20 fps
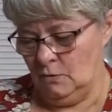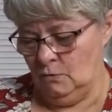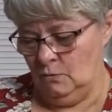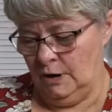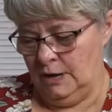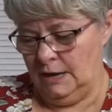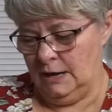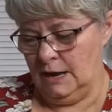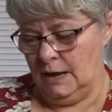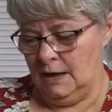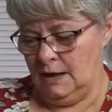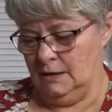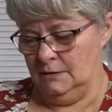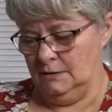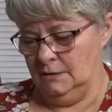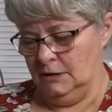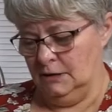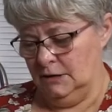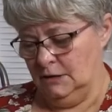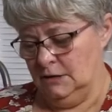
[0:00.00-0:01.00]
We, uh,
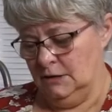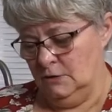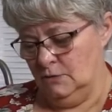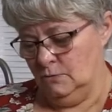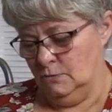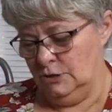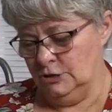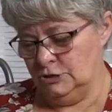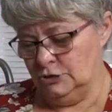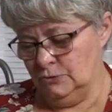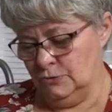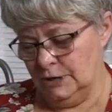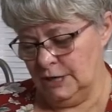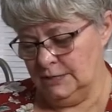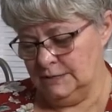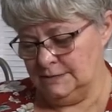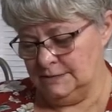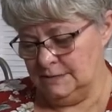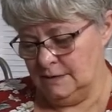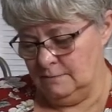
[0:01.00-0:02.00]
we do
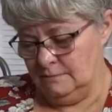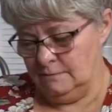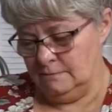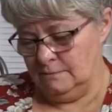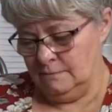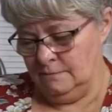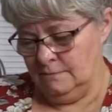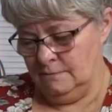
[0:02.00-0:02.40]
get some